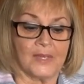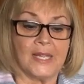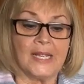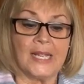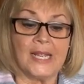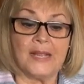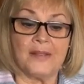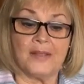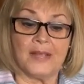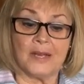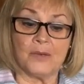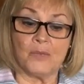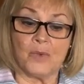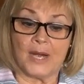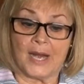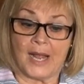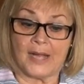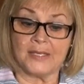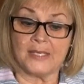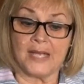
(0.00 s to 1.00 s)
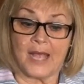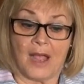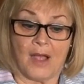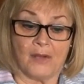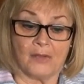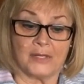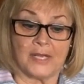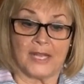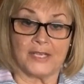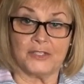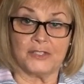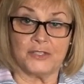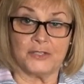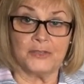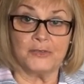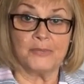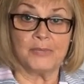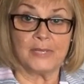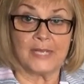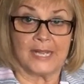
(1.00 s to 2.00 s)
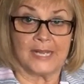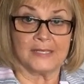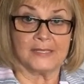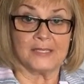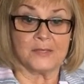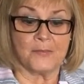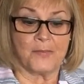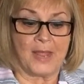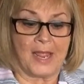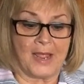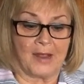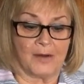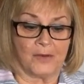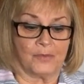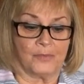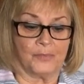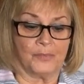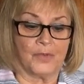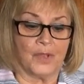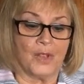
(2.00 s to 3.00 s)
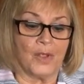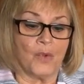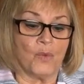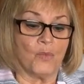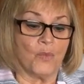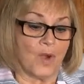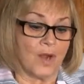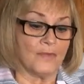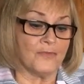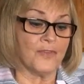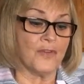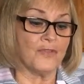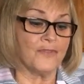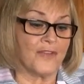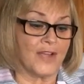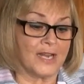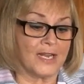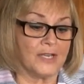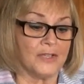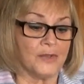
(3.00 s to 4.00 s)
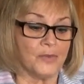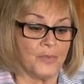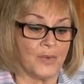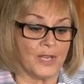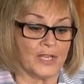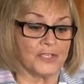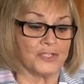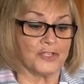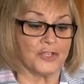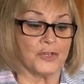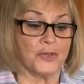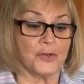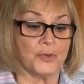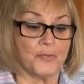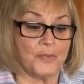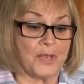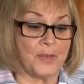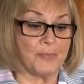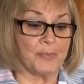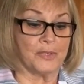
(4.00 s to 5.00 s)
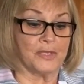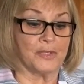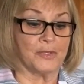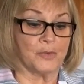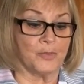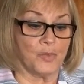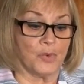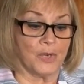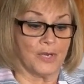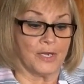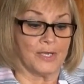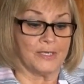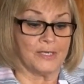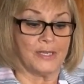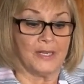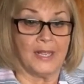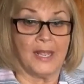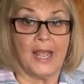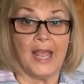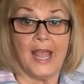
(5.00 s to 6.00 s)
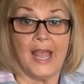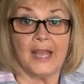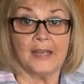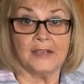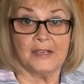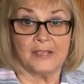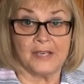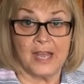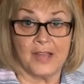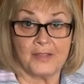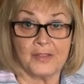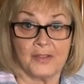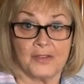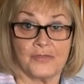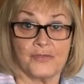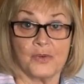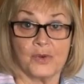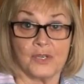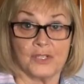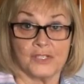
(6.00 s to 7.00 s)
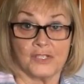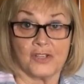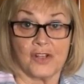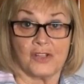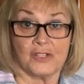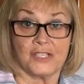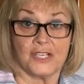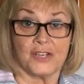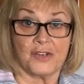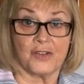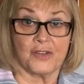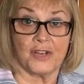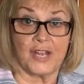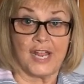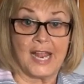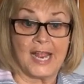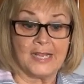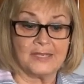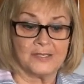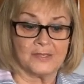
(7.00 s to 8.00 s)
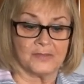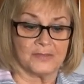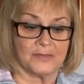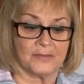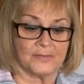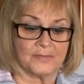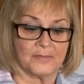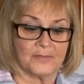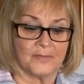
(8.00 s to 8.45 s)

He then went on to outline 2 plans of battle, one for fighting the witch and her people in the wood, and another for assaulting her castle.